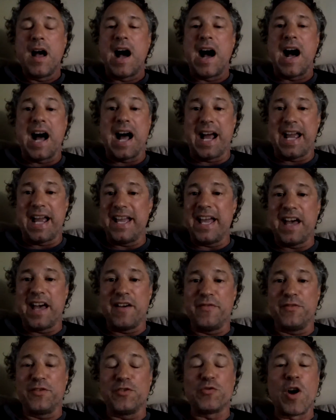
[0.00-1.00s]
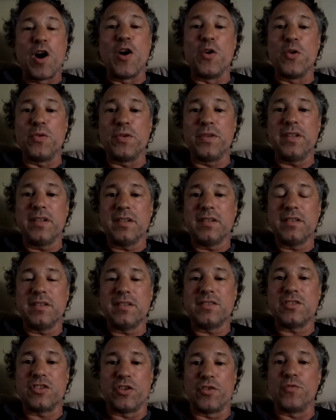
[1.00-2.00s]
I have grown
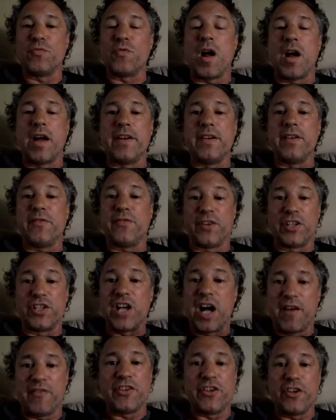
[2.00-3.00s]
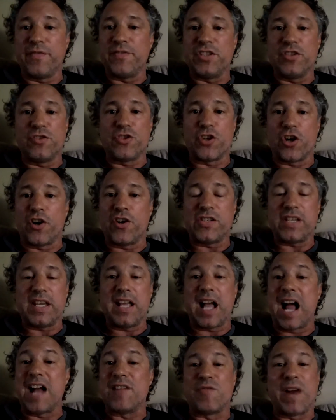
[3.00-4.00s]
to run for governor of New
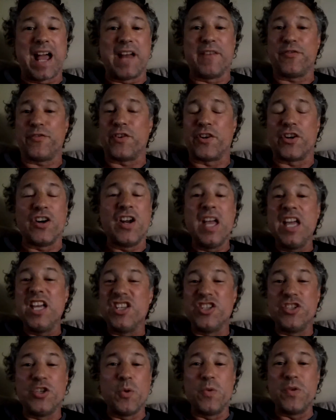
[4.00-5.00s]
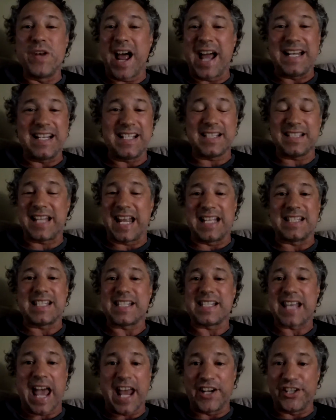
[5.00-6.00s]
Jersey. I ran for United States
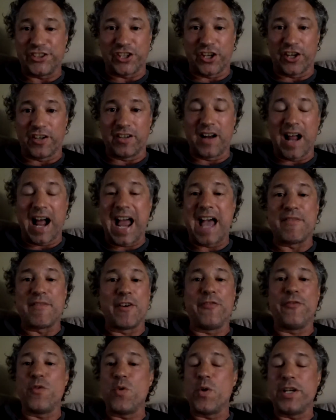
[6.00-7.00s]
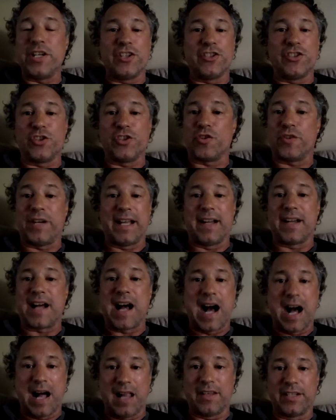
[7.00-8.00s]
Senator. I have a 4-year degree in
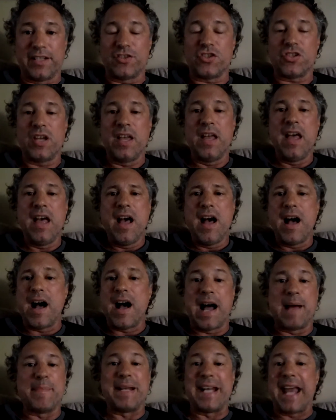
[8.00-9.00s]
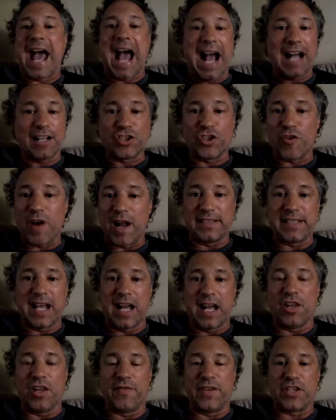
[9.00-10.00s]
college. I'm an actor on
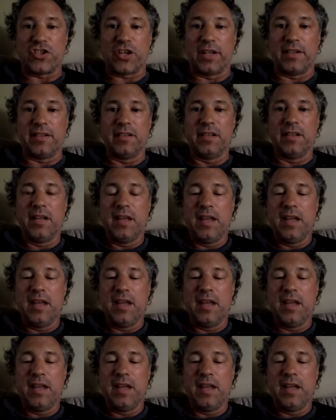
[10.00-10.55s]
television.